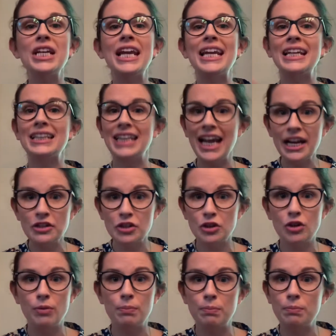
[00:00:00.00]
and
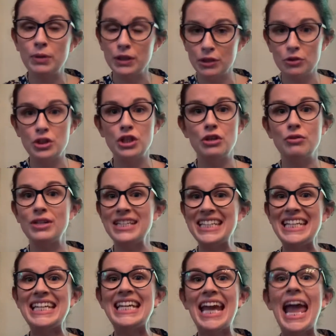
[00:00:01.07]
electrical pollution known as
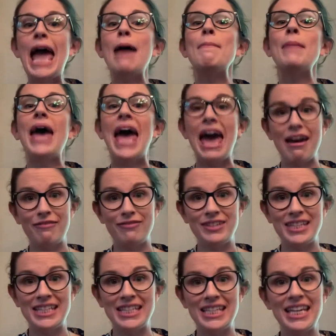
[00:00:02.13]
EMFs.